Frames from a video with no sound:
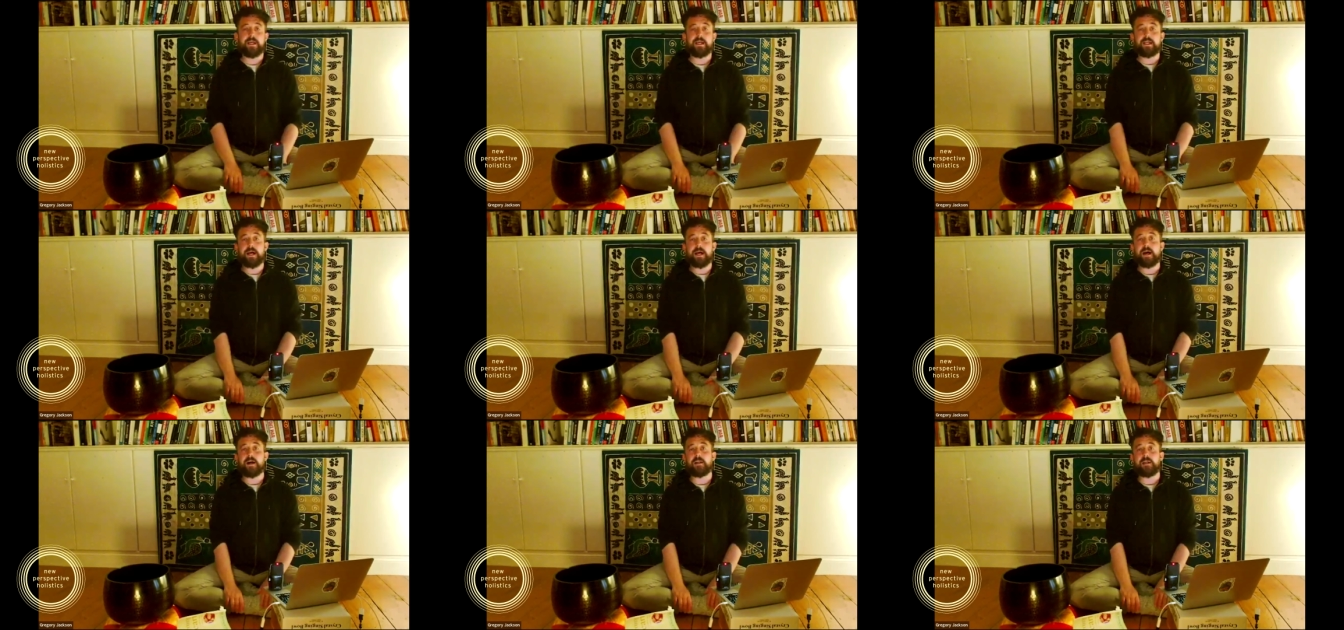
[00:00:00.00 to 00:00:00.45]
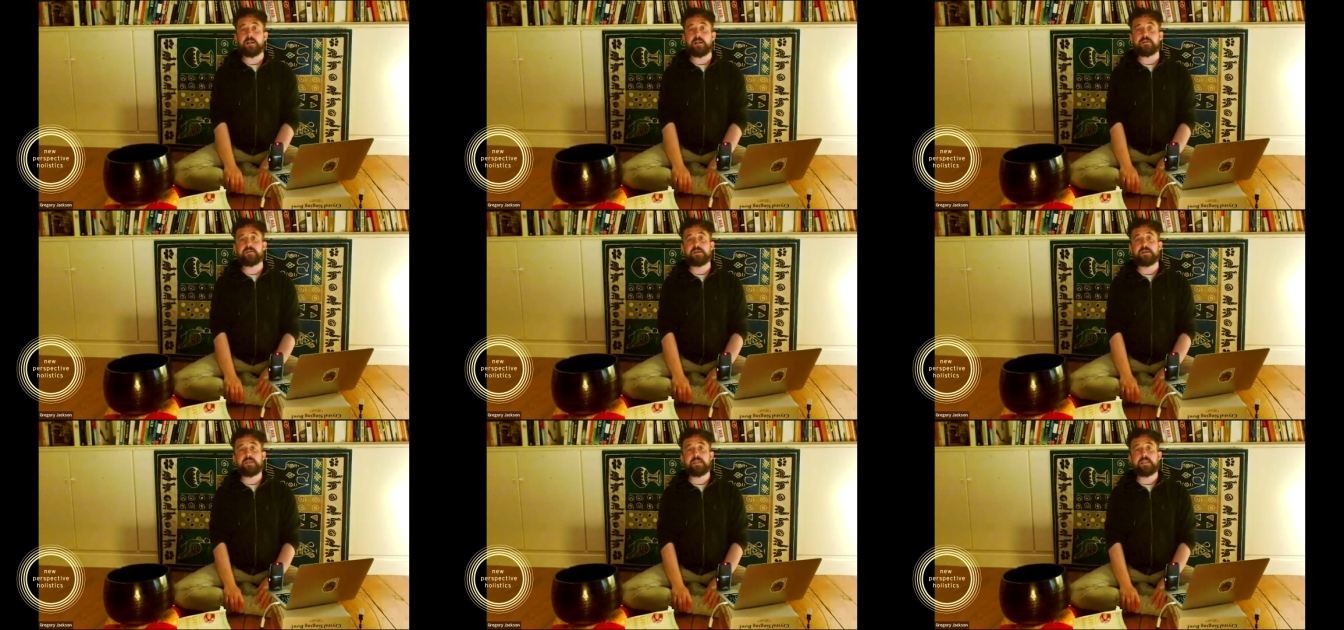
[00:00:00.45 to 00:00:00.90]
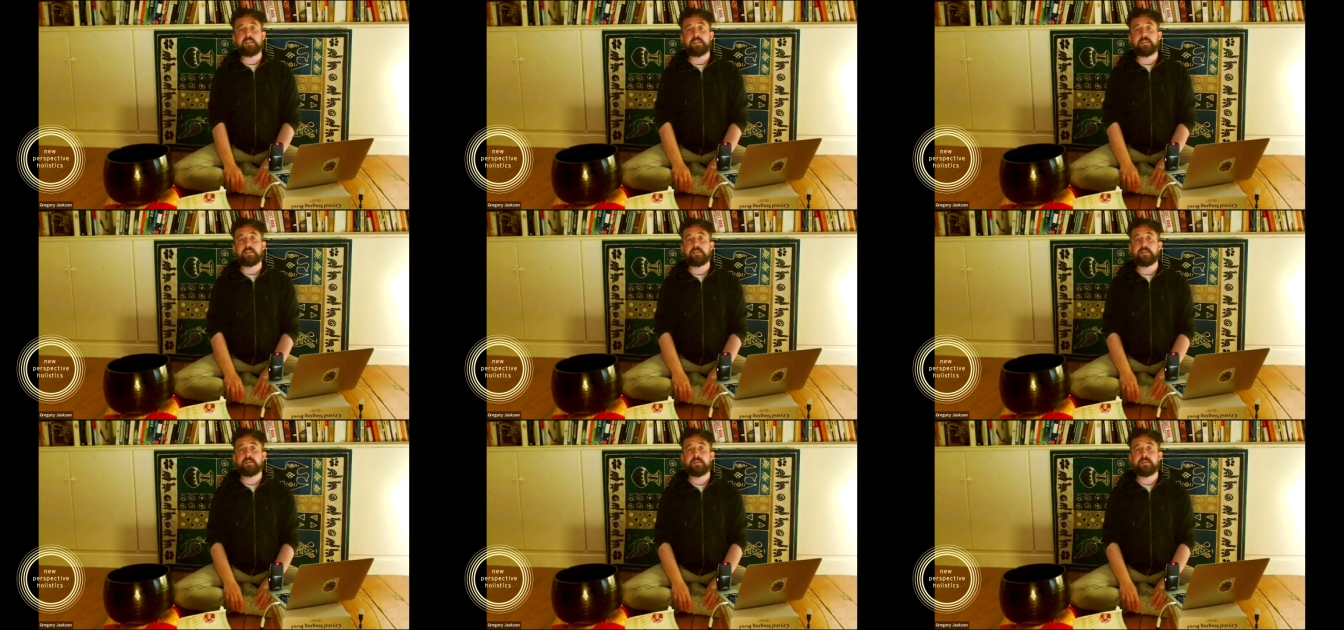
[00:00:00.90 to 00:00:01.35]
Ireland.
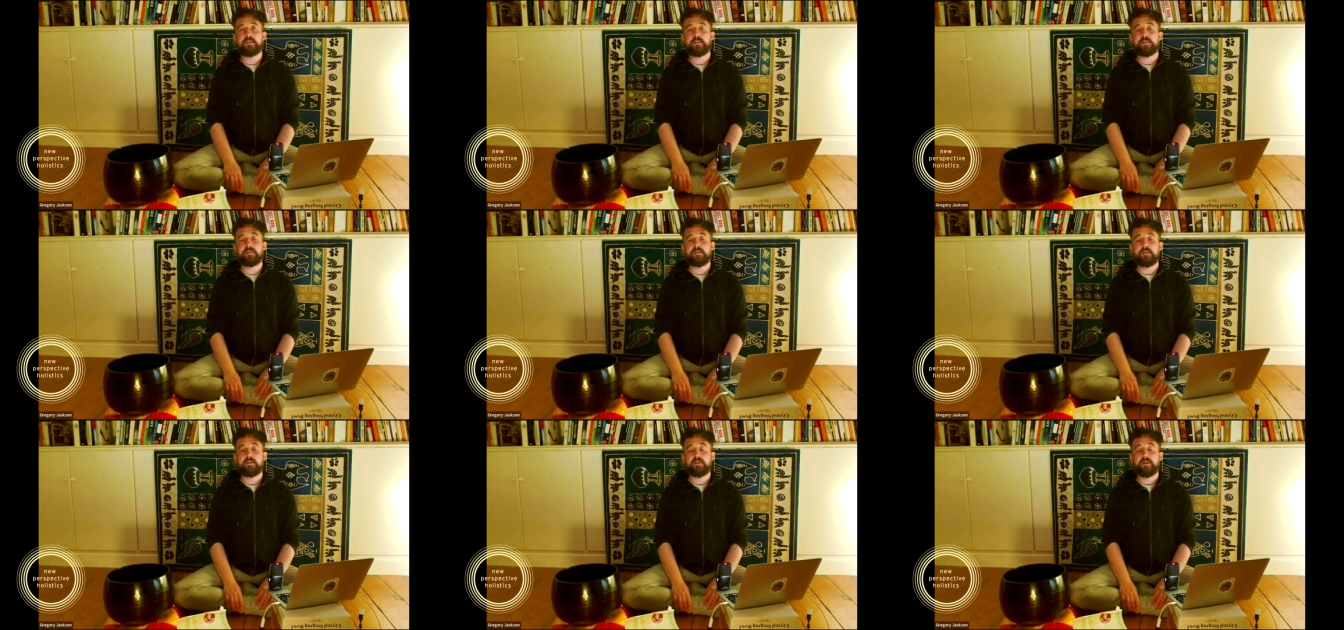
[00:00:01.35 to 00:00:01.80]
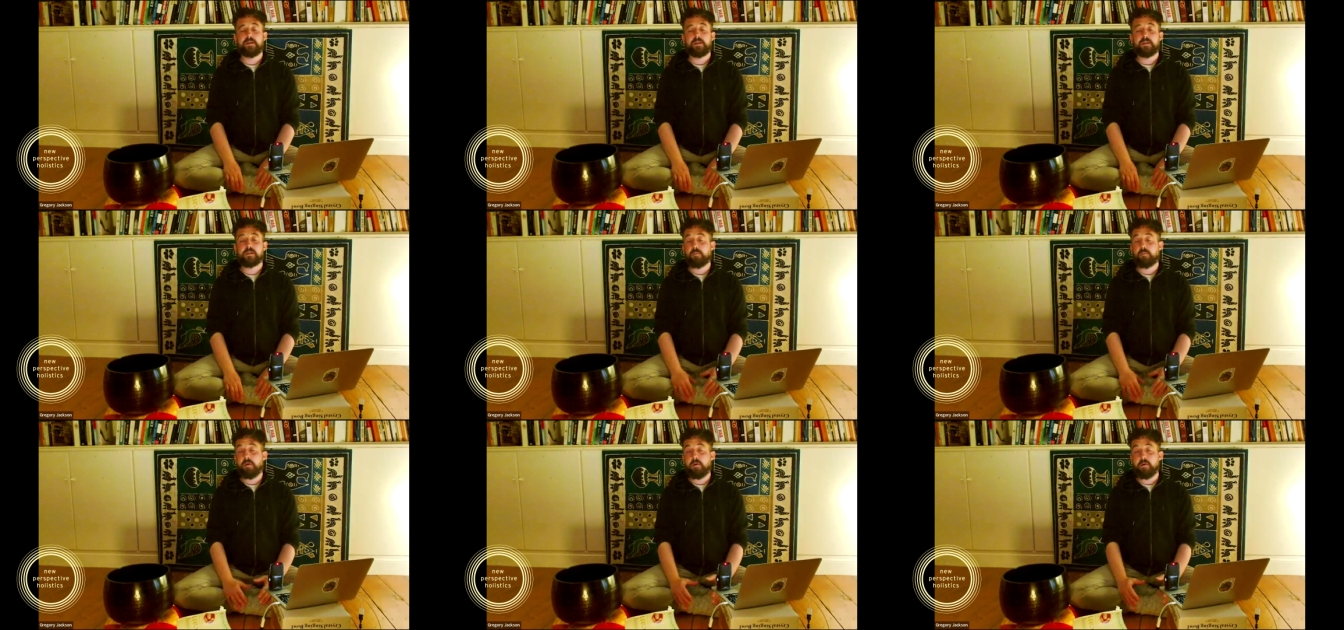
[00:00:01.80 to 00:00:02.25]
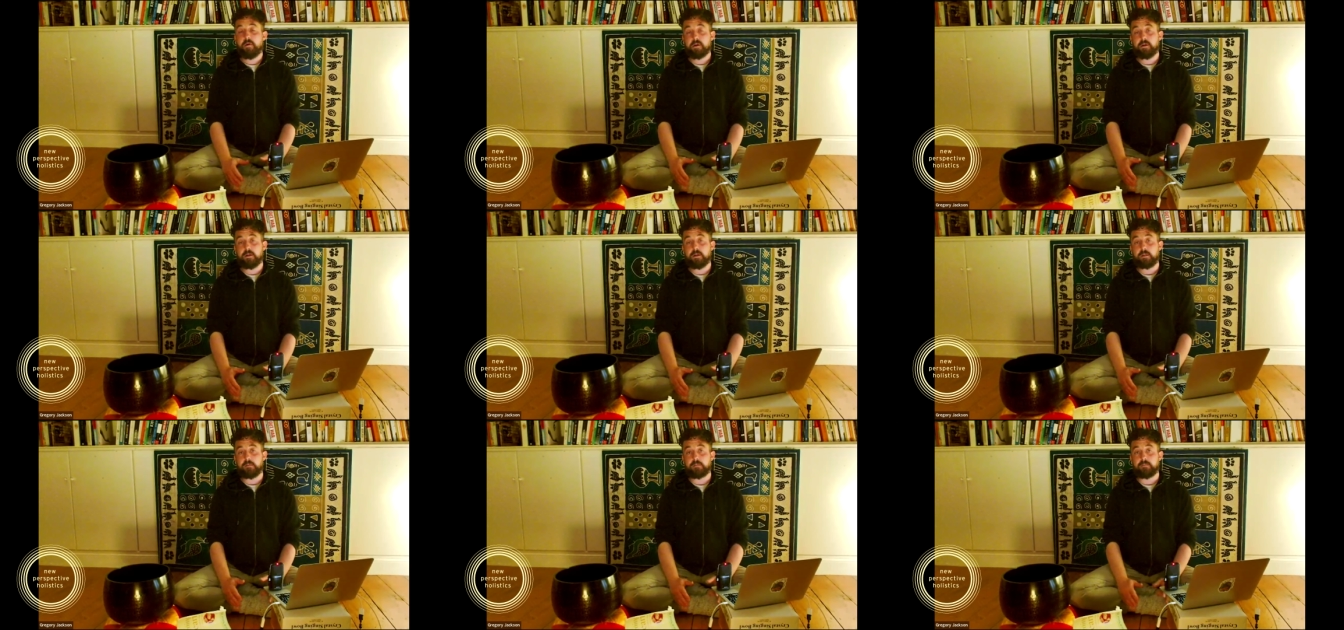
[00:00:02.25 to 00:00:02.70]
It's a
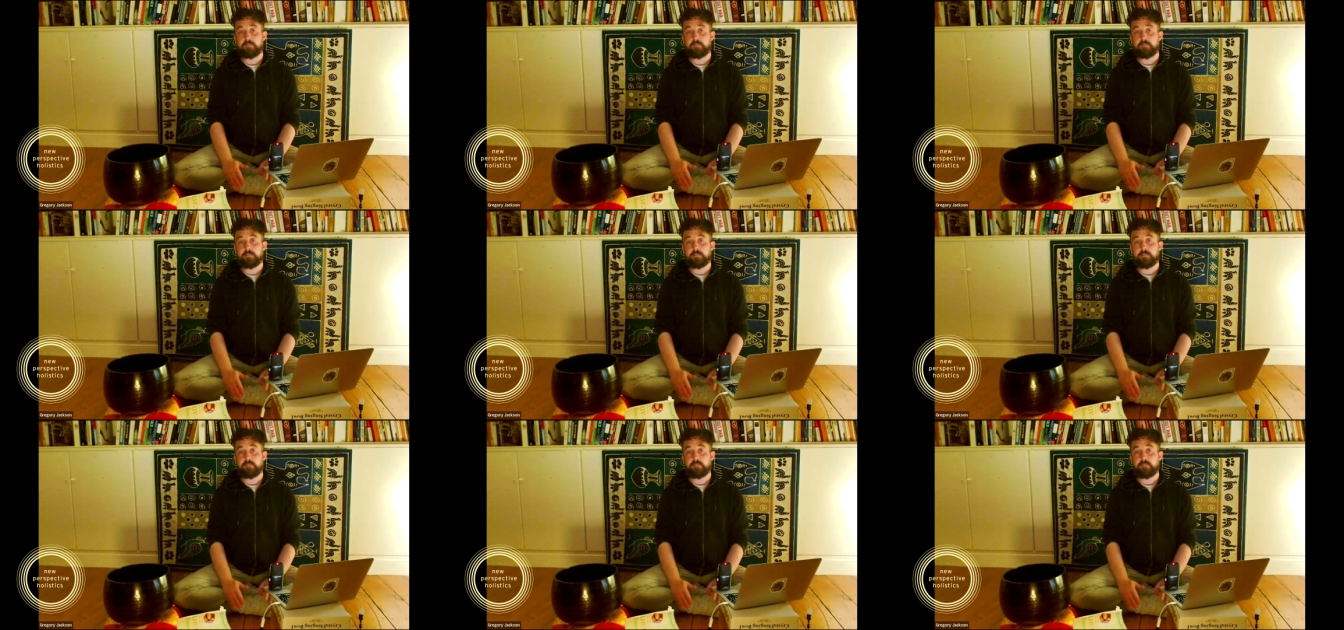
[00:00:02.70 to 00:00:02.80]
miracle.